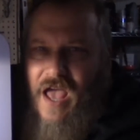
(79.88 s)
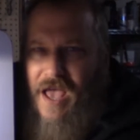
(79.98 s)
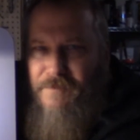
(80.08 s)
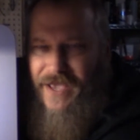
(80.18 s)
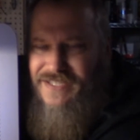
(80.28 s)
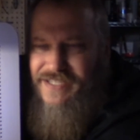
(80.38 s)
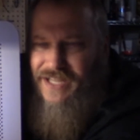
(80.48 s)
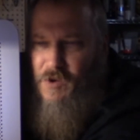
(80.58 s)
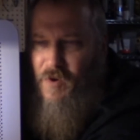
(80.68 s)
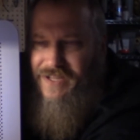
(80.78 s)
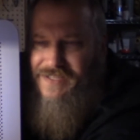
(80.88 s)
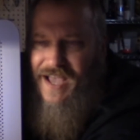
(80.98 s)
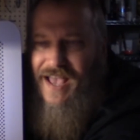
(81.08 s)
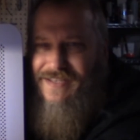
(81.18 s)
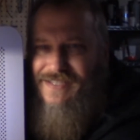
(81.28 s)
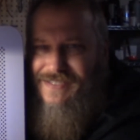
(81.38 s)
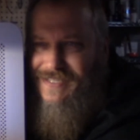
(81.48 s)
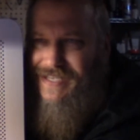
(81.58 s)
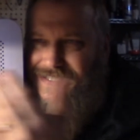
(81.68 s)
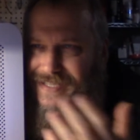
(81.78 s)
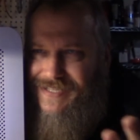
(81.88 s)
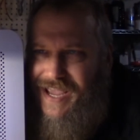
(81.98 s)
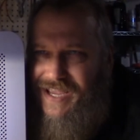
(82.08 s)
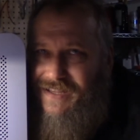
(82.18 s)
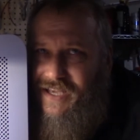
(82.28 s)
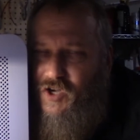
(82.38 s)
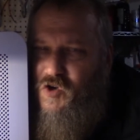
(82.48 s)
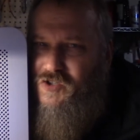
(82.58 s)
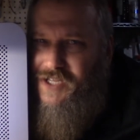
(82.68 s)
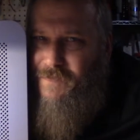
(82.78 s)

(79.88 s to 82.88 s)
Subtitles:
And basically what it does, it's like taking the acoustic